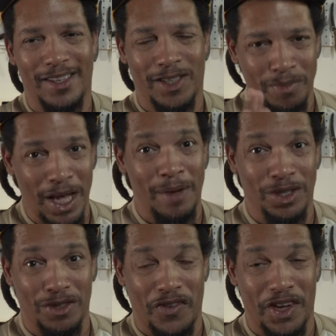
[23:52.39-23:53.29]
sometimes
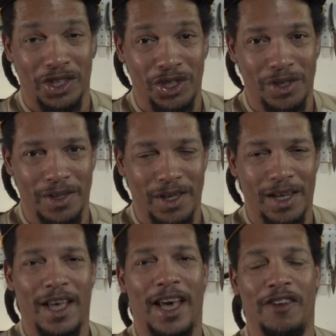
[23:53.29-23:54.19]
it's a fish.
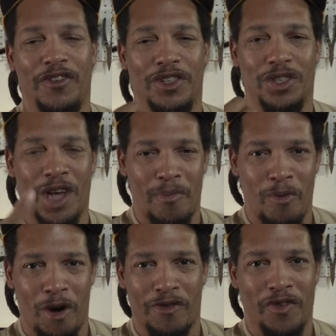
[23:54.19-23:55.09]
And if it's a
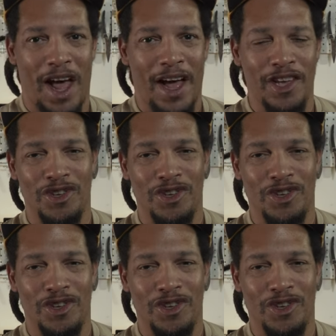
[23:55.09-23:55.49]
topwater fly,